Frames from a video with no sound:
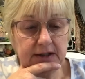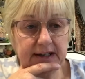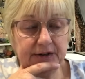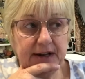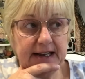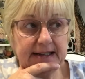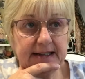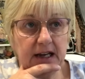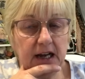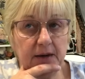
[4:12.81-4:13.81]
There is
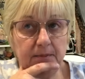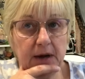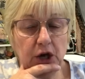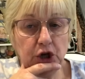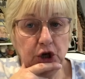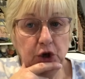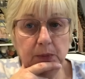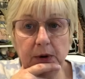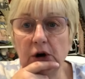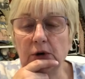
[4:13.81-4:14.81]
a new
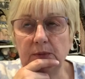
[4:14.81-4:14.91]
pub.